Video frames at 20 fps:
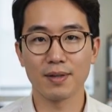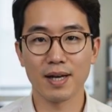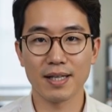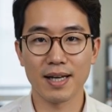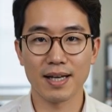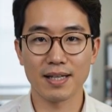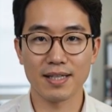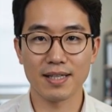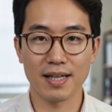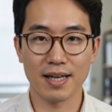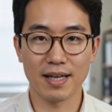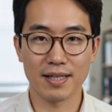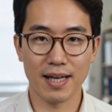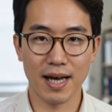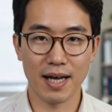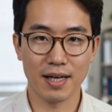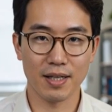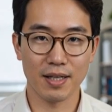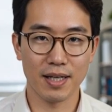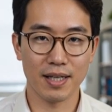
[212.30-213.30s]
And that's the
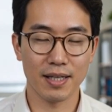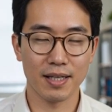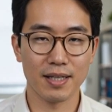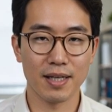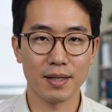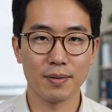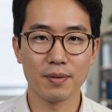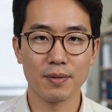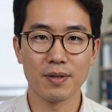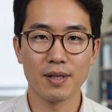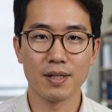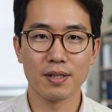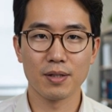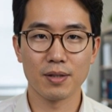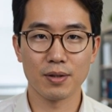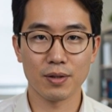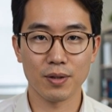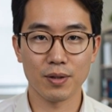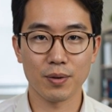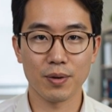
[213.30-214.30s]
exact chain a team of
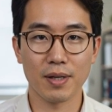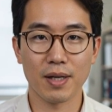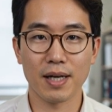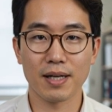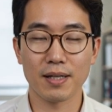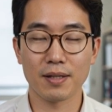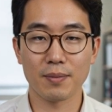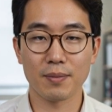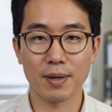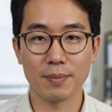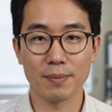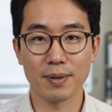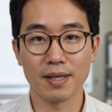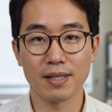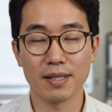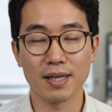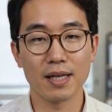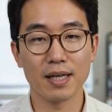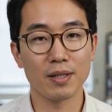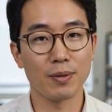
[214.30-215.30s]
researchers realized might be
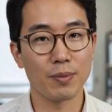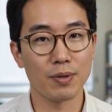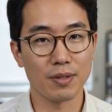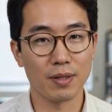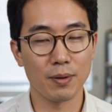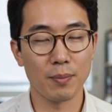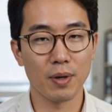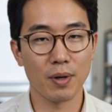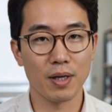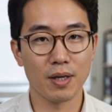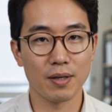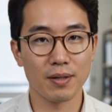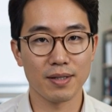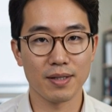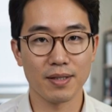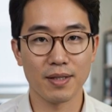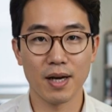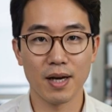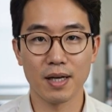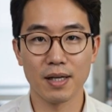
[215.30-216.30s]
detectable somewhere else
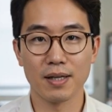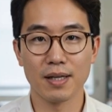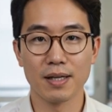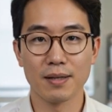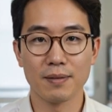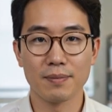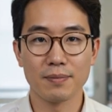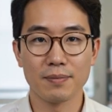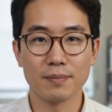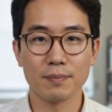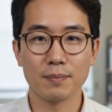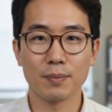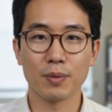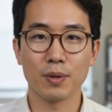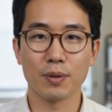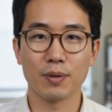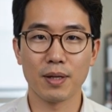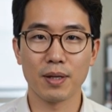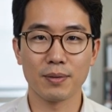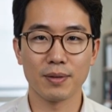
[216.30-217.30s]
entirely.
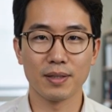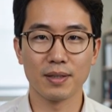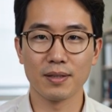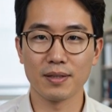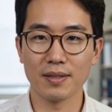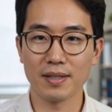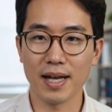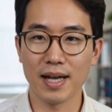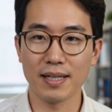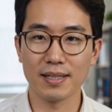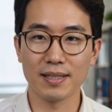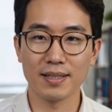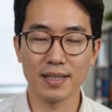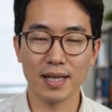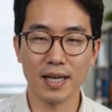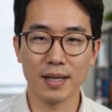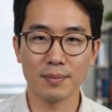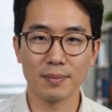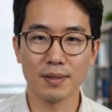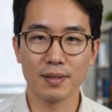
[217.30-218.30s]
Moon erupts, gas
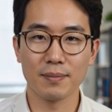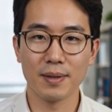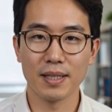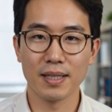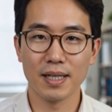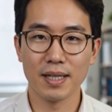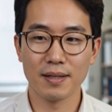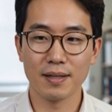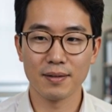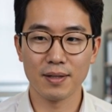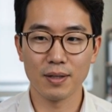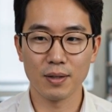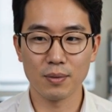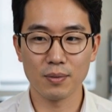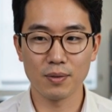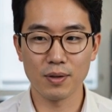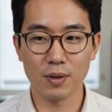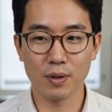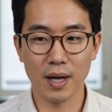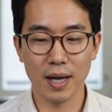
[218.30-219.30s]
escapes, magnetic
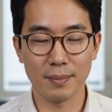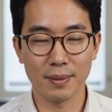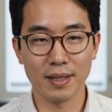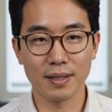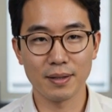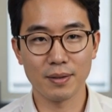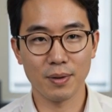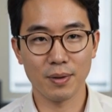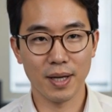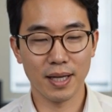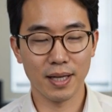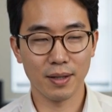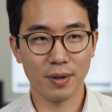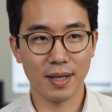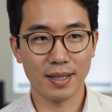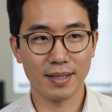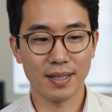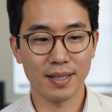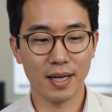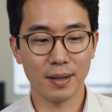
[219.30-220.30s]
field grabs it, planet
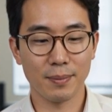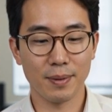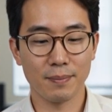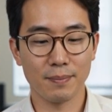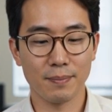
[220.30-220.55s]
lights up.